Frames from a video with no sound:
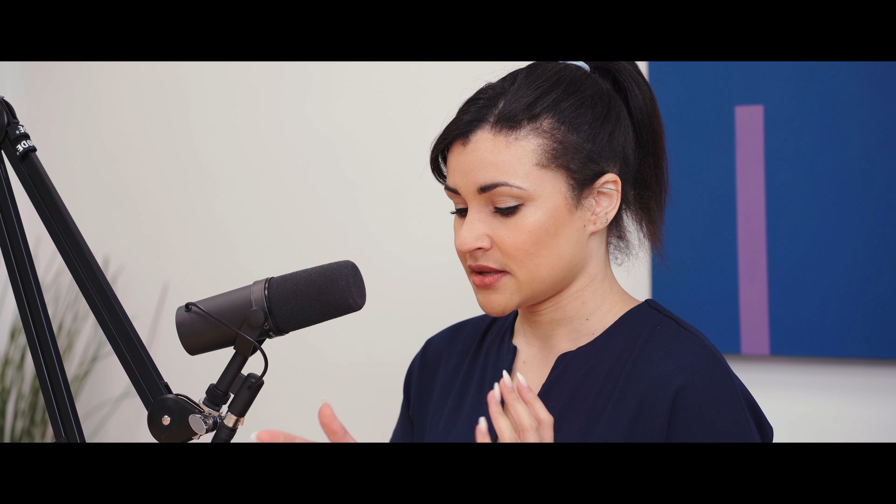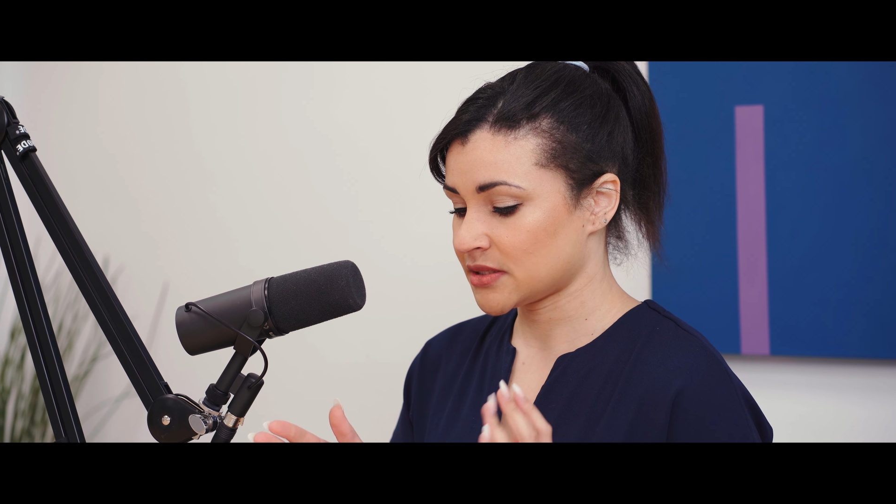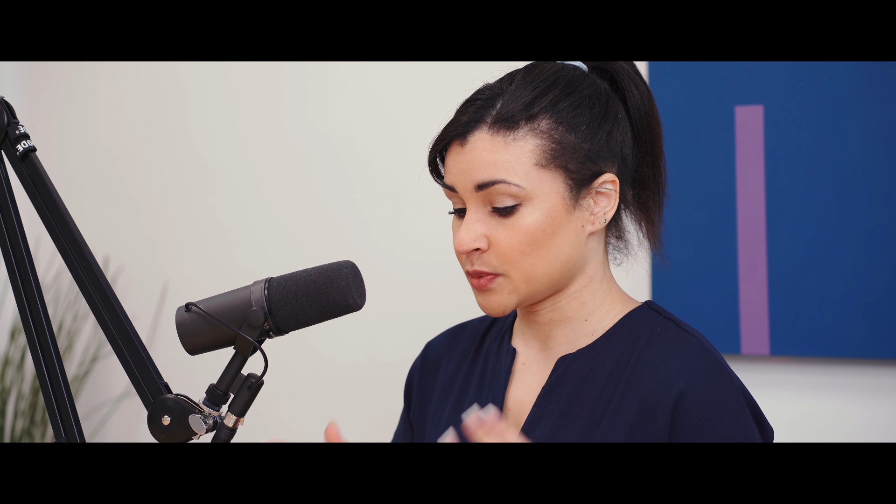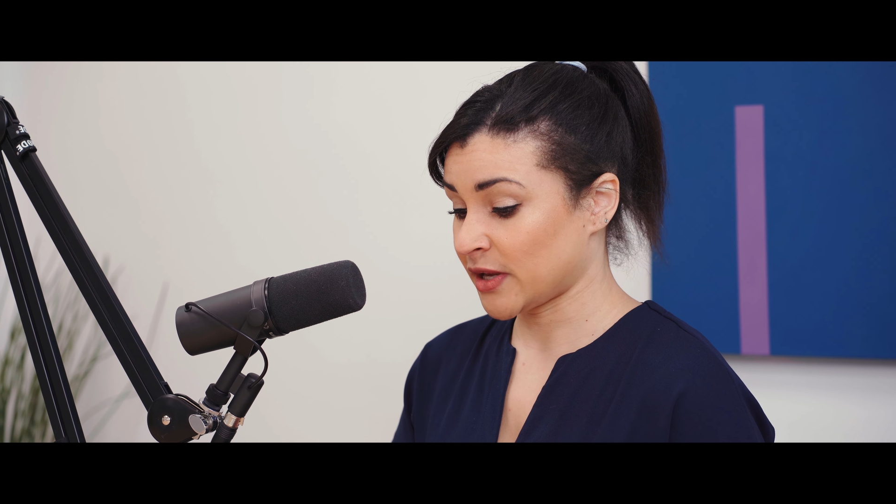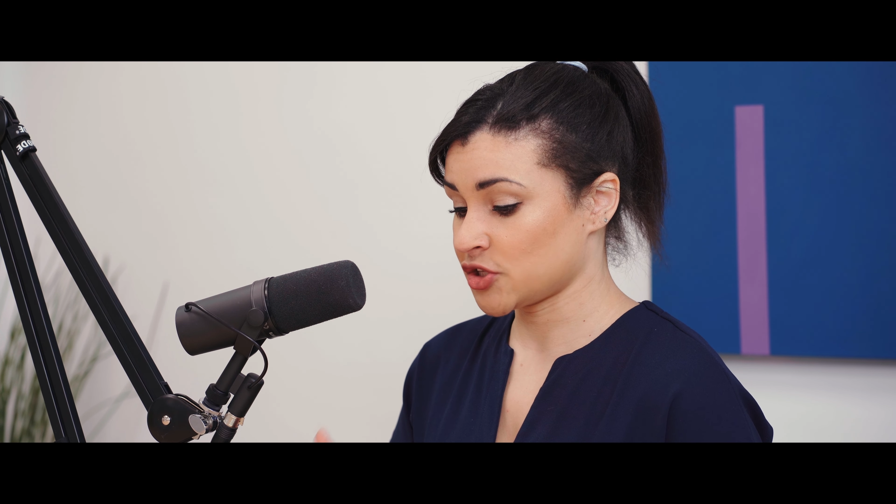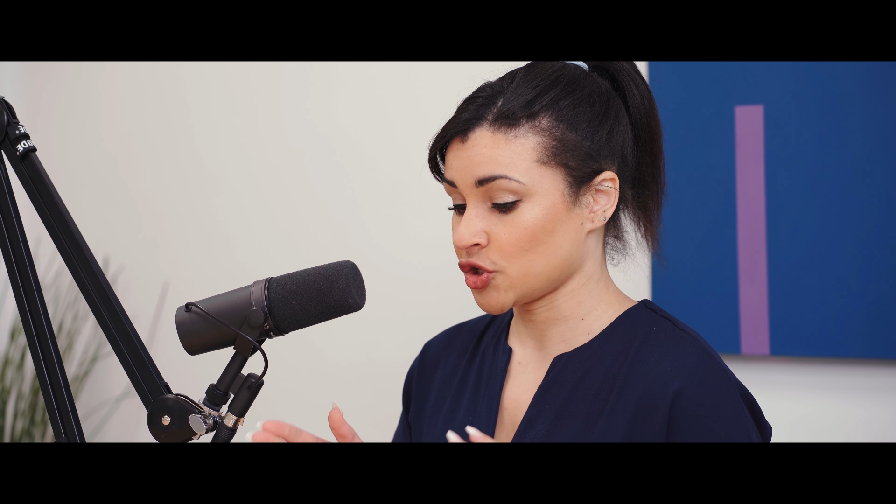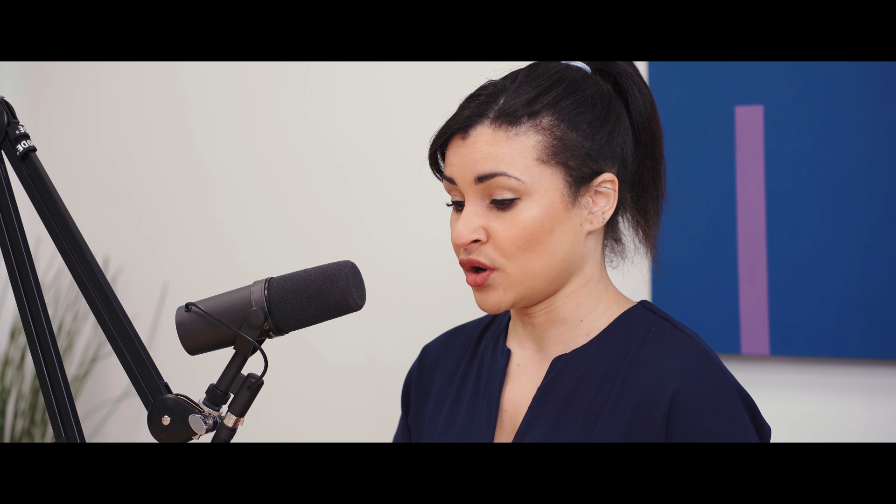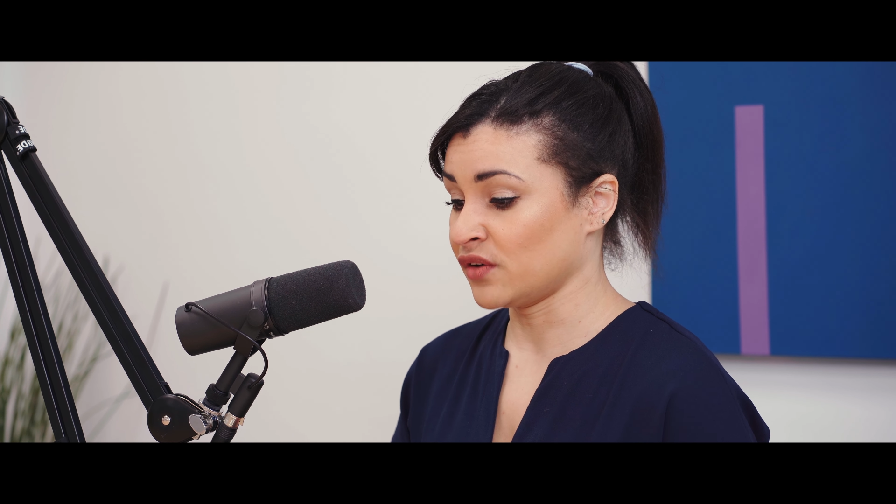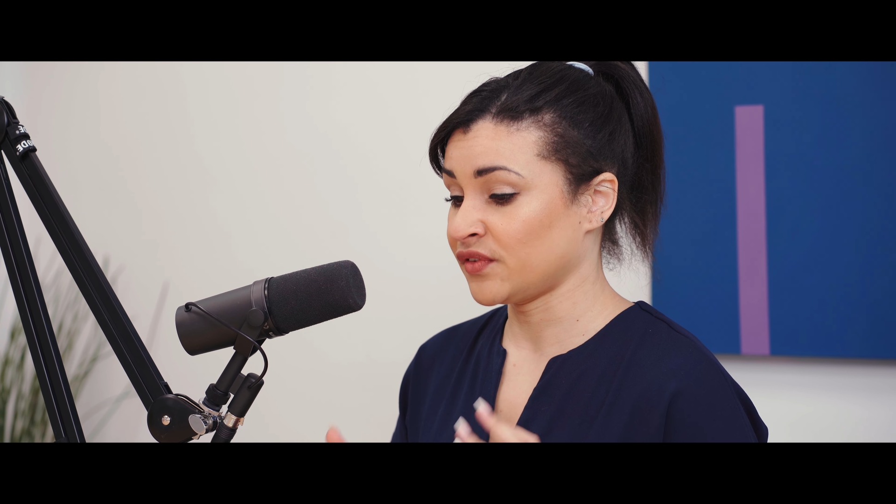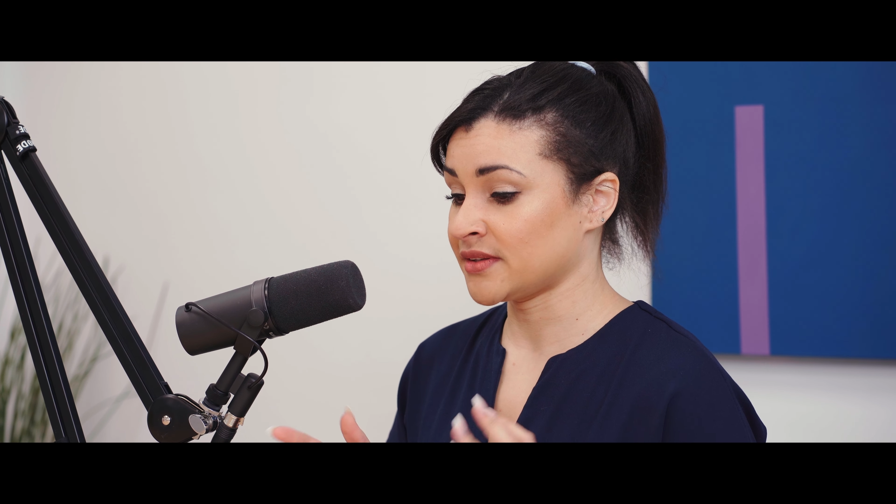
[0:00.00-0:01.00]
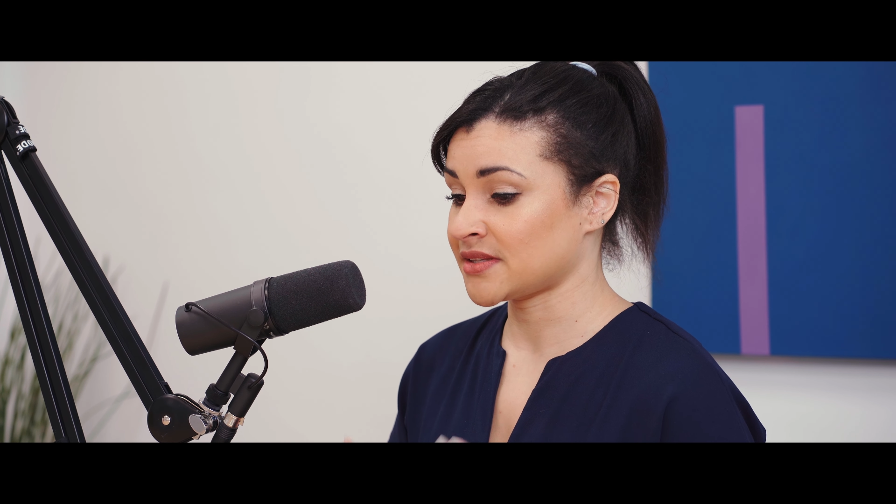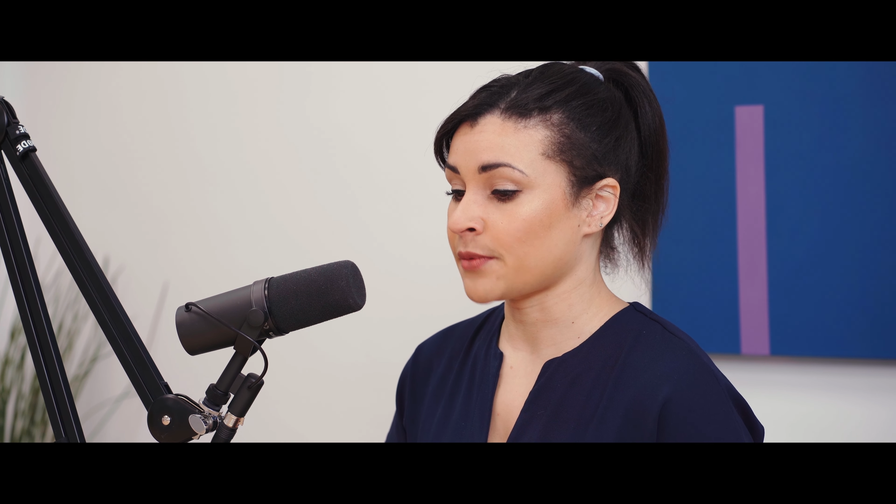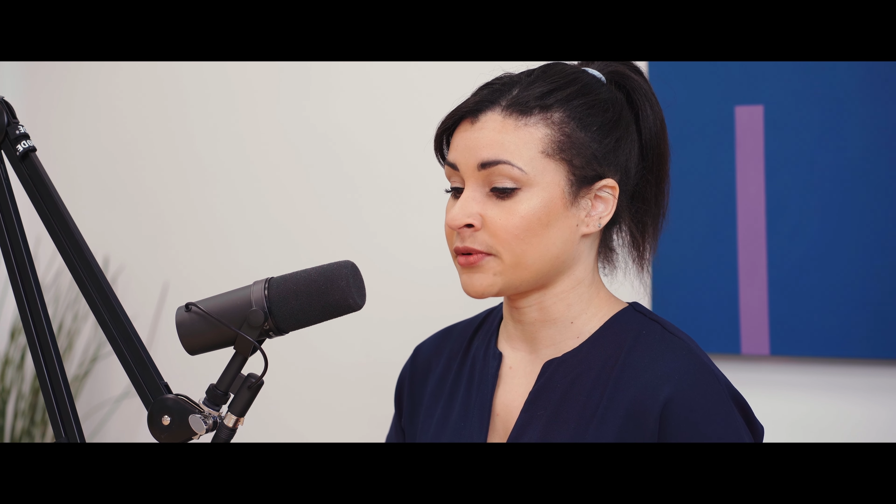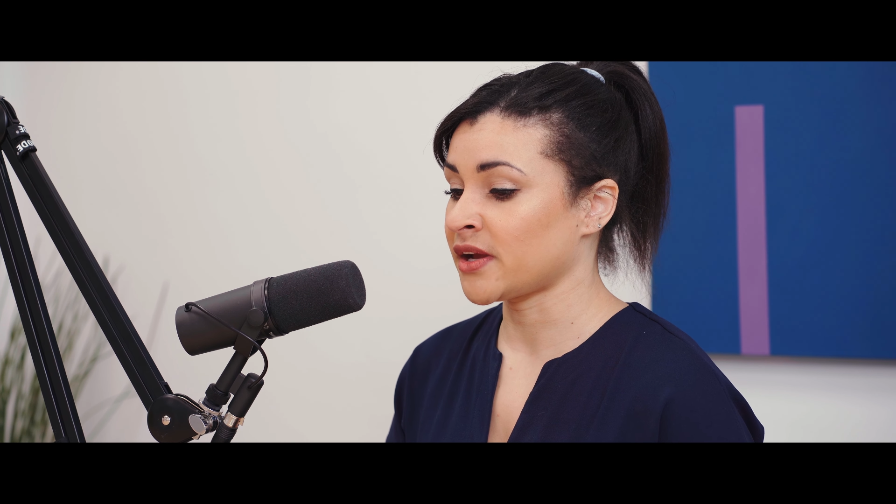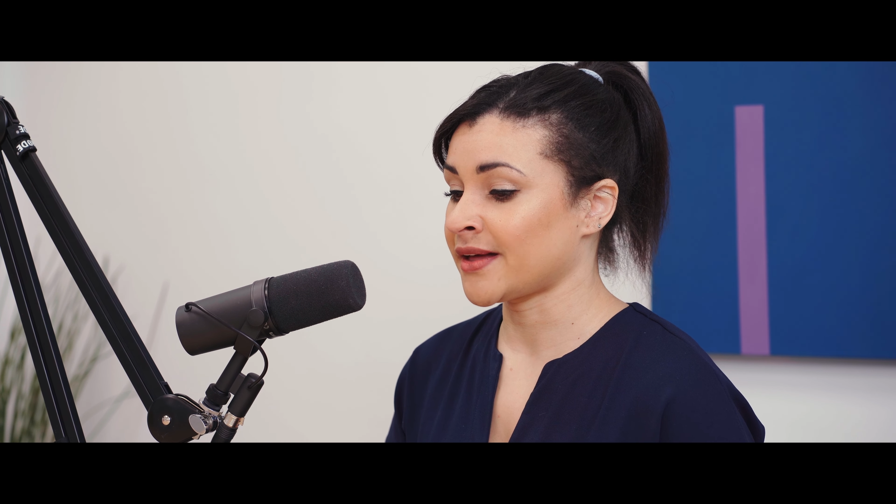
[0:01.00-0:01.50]
switch off and
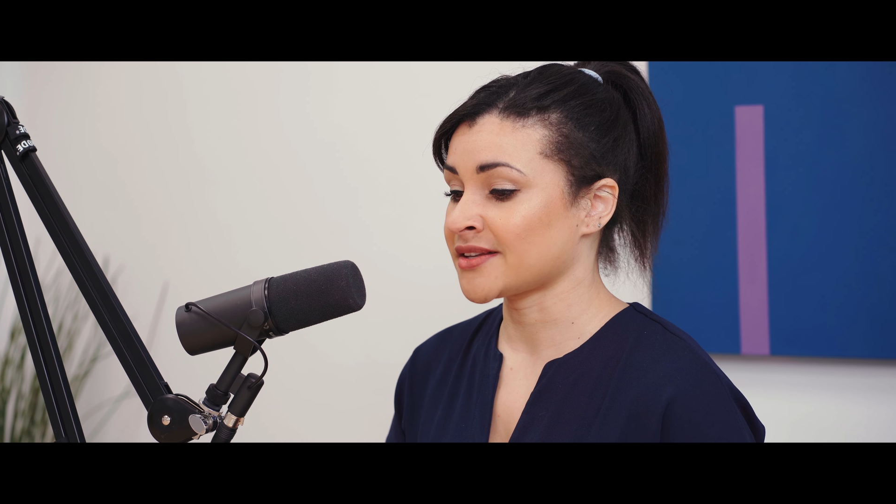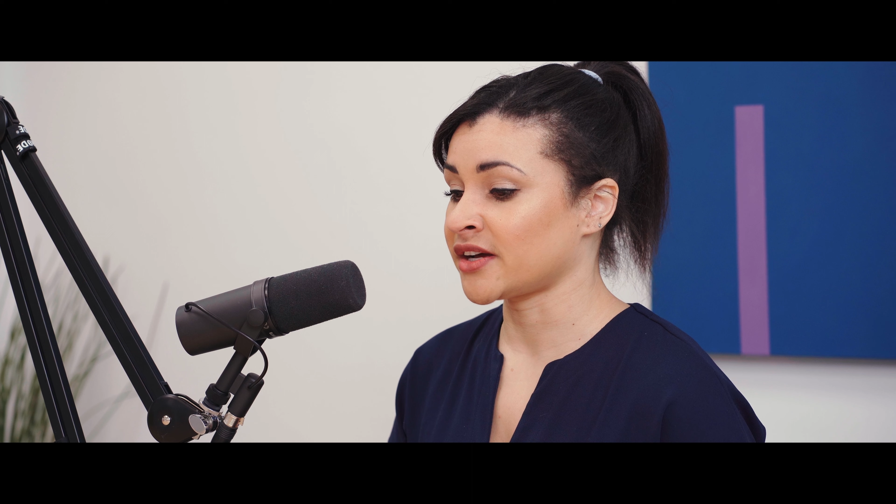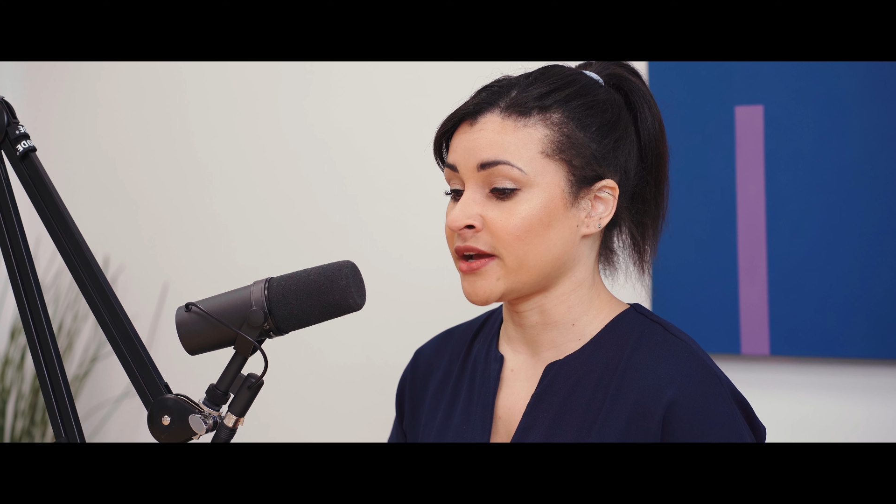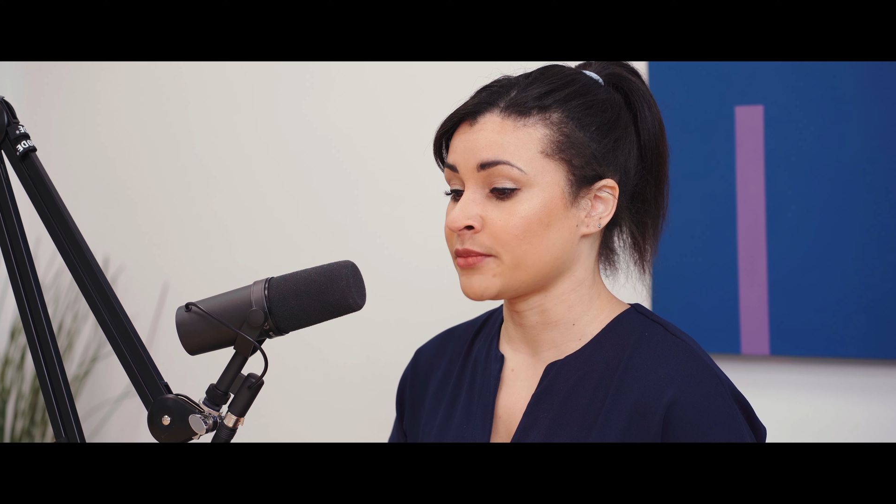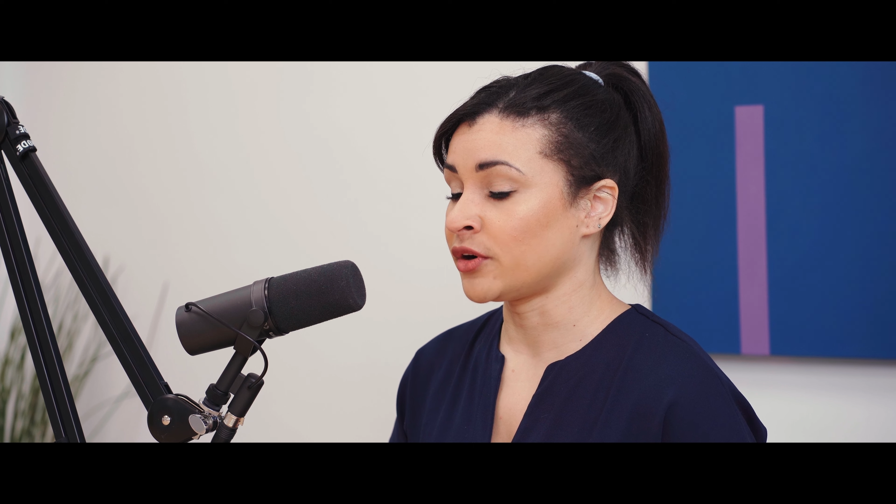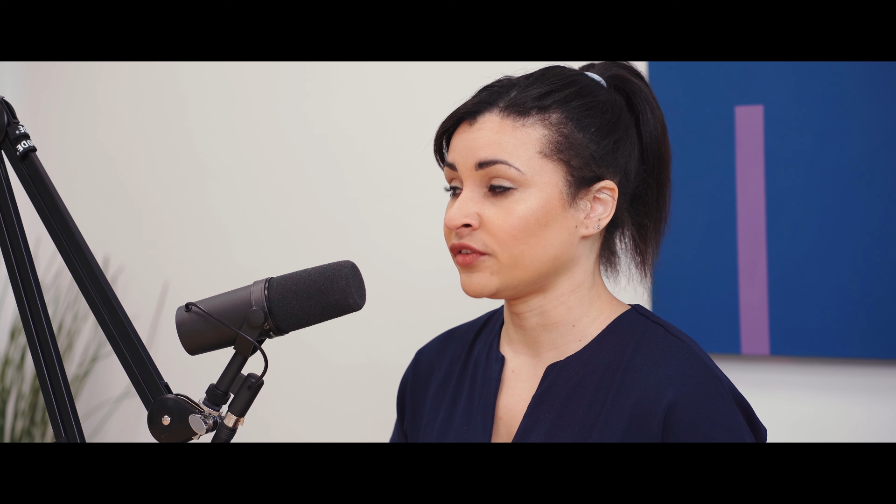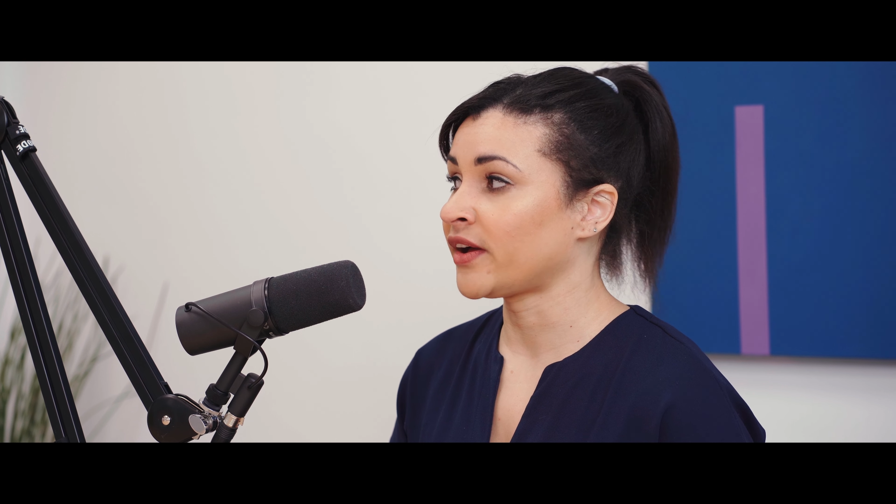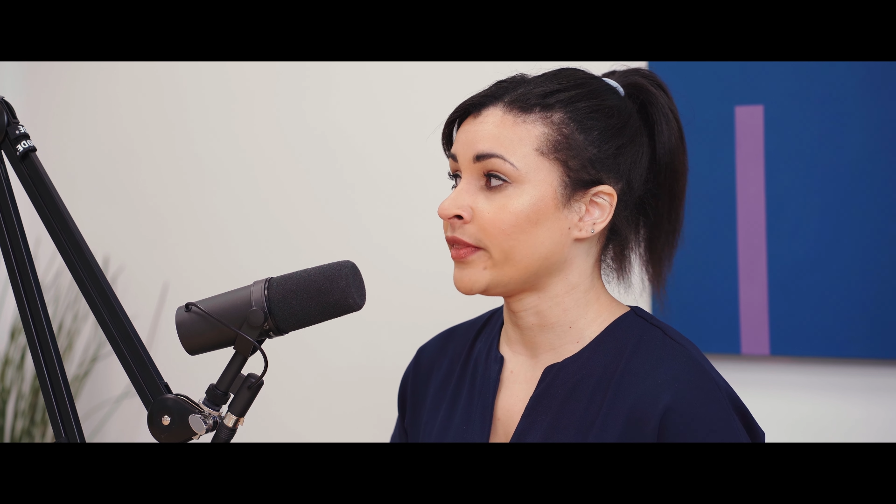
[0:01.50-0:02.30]
separate that time off,